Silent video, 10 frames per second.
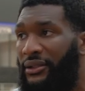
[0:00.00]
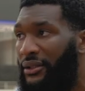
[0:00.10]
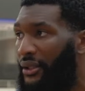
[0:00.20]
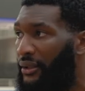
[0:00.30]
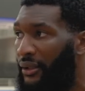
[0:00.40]

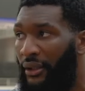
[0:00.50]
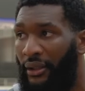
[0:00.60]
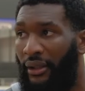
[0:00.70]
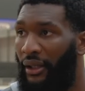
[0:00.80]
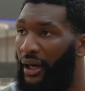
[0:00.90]
You know,
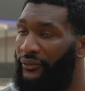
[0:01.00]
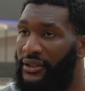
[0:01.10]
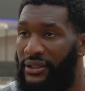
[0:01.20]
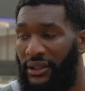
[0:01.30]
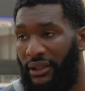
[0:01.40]
love
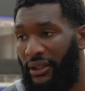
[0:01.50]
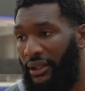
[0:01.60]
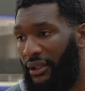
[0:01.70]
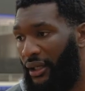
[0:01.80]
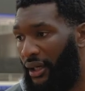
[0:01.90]
the
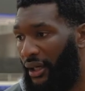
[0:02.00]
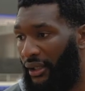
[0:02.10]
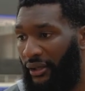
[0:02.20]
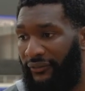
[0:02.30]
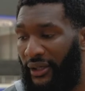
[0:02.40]
city,
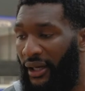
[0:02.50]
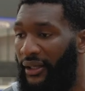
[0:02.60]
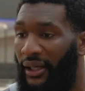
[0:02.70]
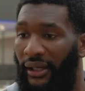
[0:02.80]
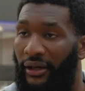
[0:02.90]
love
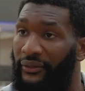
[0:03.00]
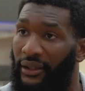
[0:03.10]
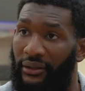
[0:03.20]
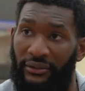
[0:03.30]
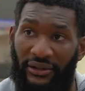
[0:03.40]
Atlanta, love
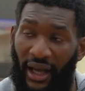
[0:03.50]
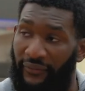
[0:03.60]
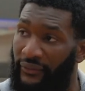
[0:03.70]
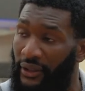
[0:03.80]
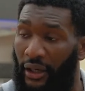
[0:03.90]
the
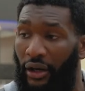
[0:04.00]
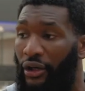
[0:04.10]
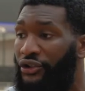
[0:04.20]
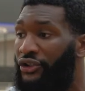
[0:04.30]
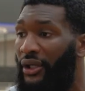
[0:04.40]
staff and
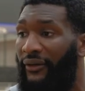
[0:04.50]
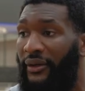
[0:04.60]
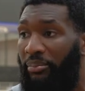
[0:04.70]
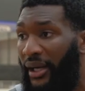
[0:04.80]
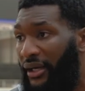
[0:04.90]
coach, love the
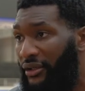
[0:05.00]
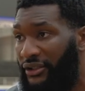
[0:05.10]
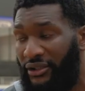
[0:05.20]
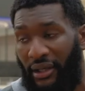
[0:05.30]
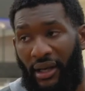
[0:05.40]
players,
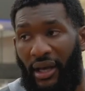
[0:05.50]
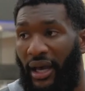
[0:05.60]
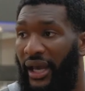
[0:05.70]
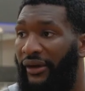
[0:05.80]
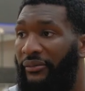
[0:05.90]

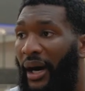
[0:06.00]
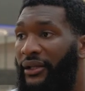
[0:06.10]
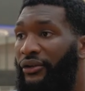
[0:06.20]
everybody.